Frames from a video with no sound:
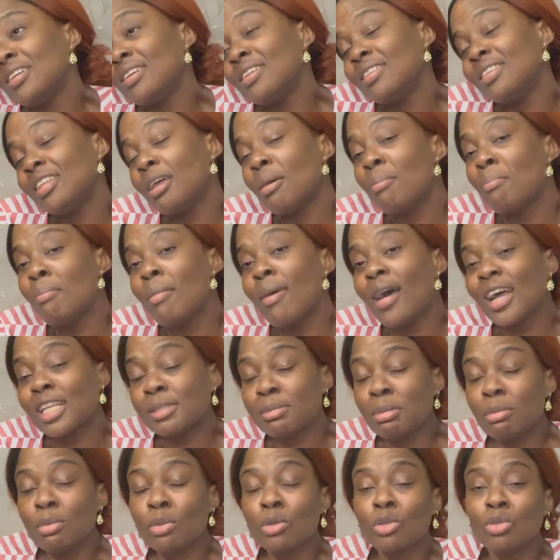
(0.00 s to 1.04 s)
the max
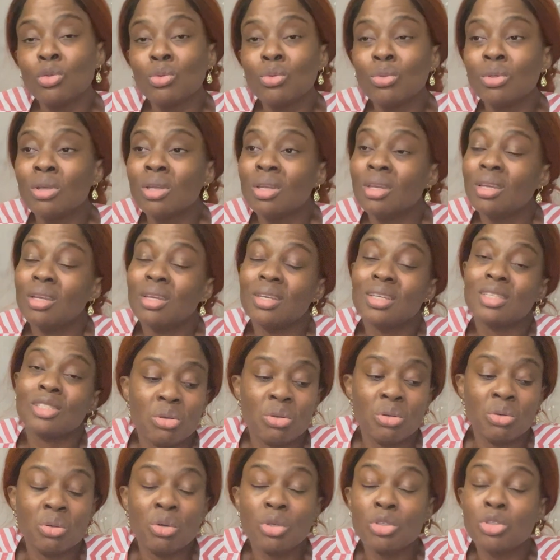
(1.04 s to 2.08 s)
people do is
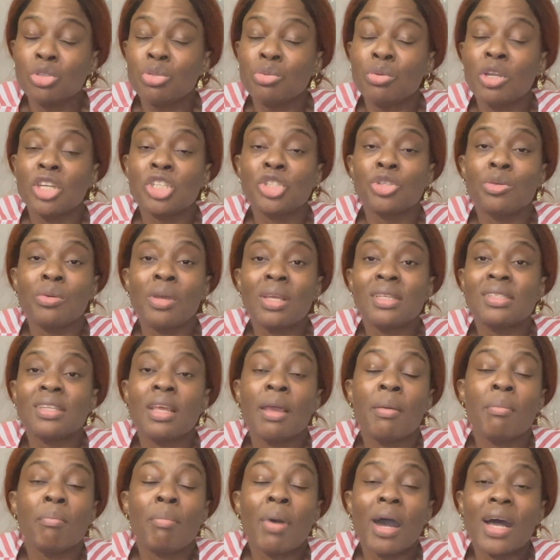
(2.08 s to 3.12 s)
go to restaurants
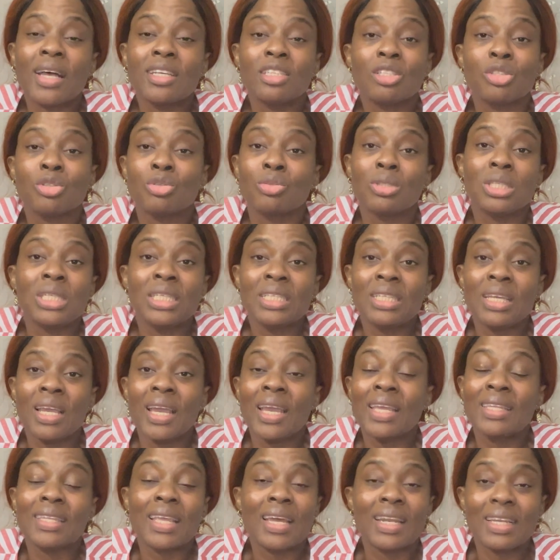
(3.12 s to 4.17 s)
and bars to eat,
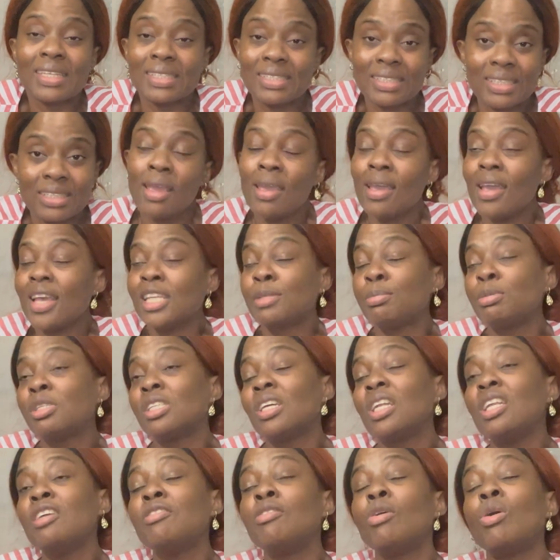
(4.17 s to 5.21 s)
and that is it.
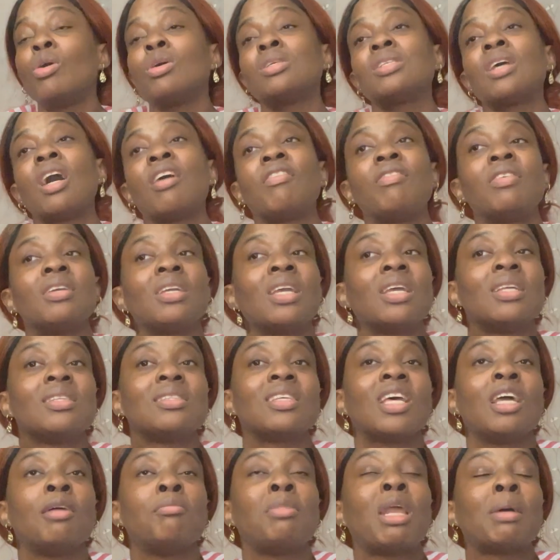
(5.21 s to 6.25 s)
Especially for us
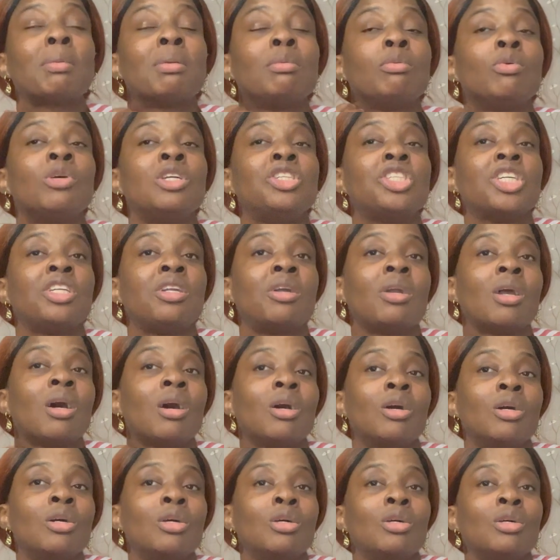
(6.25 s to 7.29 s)
Africans and Black people in general.
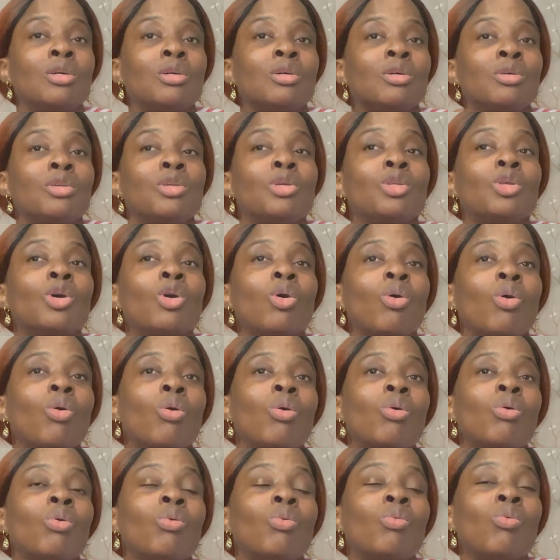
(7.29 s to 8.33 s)

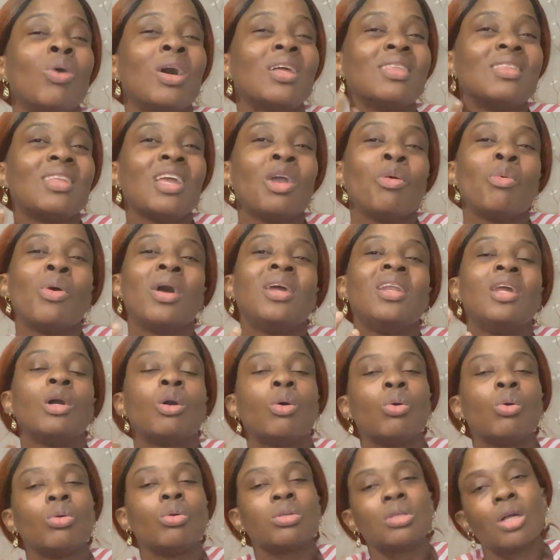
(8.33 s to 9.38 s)
One thing, we're in a
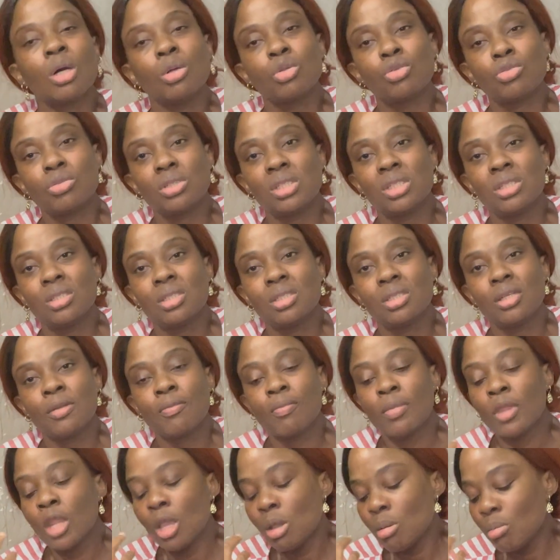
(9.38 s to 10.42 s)
cold country.
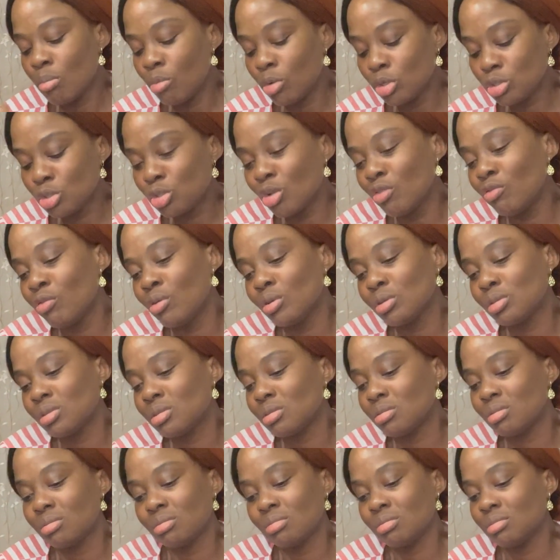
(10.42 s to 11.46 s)
Most of us,